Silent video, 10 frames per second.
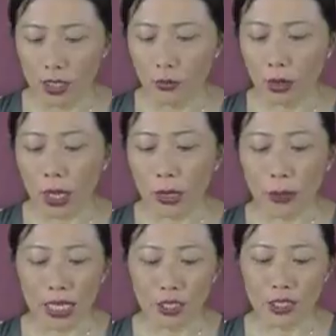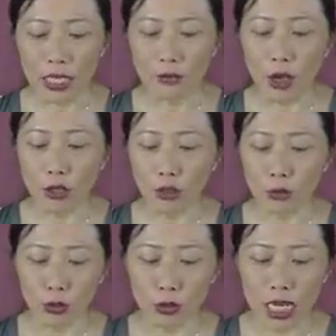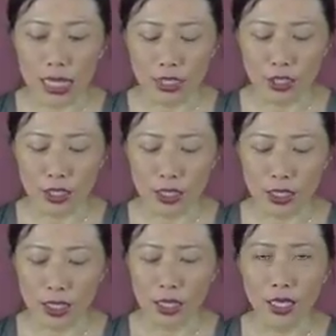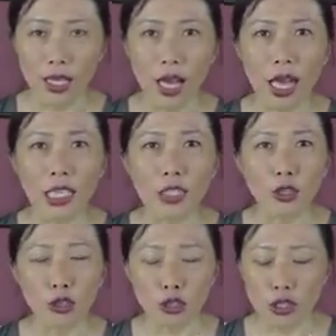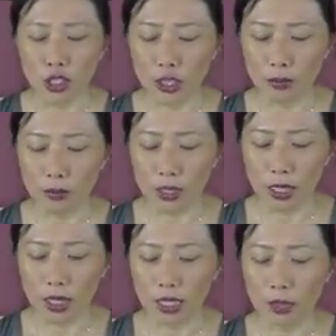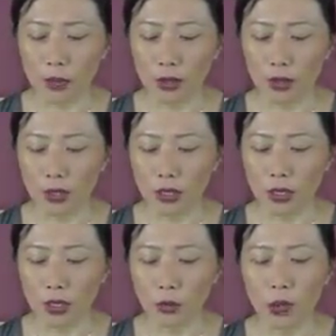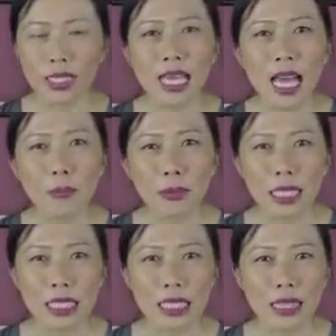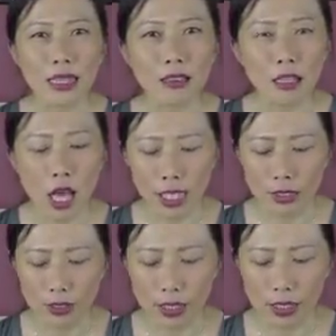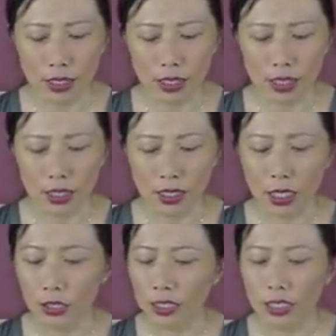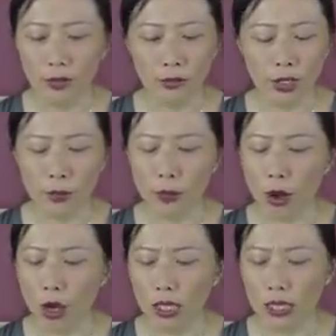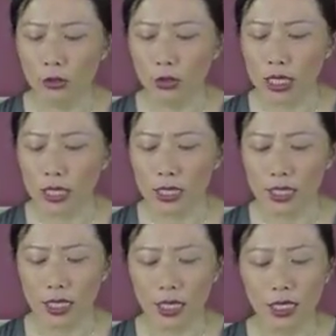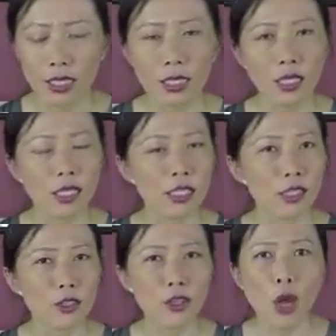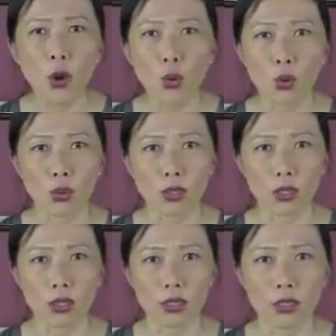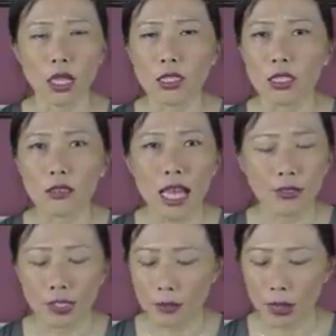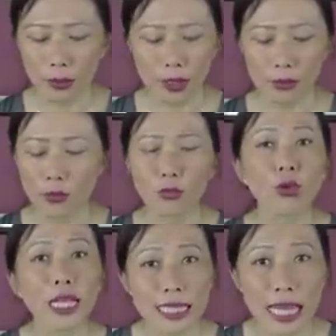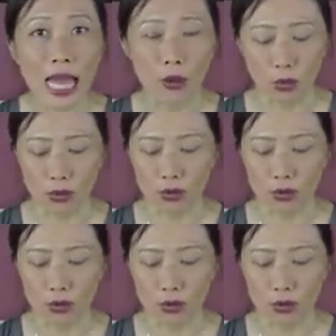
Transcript: When my patients have autoimmune challenges, I encourage them to think about what's happening in their lives that could give their body a reason to say no, not to having a baby right now.